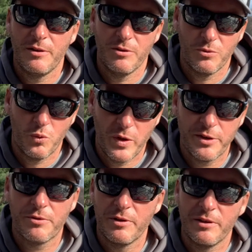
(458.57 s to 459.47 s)
you know,
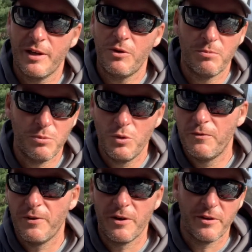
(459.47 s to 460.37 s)
wintering. They don't move
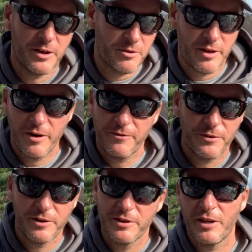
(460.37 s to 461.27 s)
far. They're there for
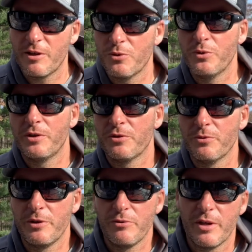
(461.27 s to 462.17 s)
the entire winter
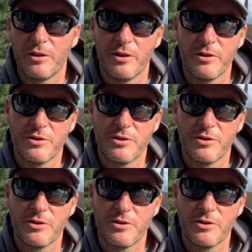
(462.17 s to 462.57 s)
when you get there.